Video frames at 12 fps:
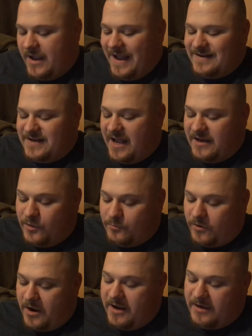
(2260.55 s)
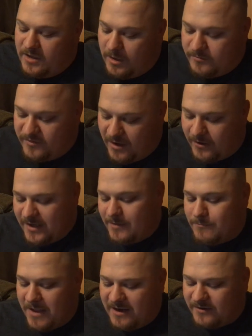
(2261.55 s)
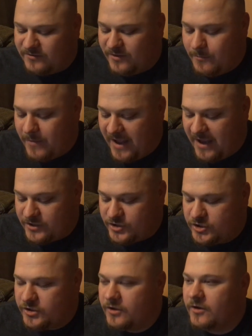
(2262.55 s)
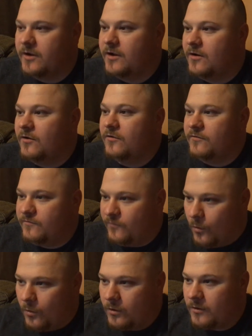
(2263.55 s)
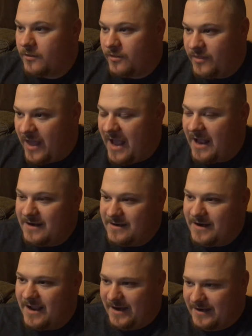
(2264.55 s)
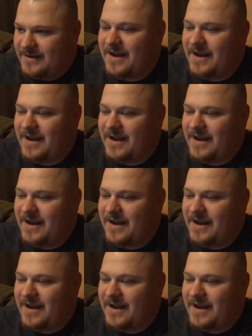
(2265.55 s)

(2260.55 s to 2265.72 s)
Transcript: And Daniel Bryan comes out and he makes the match for that night.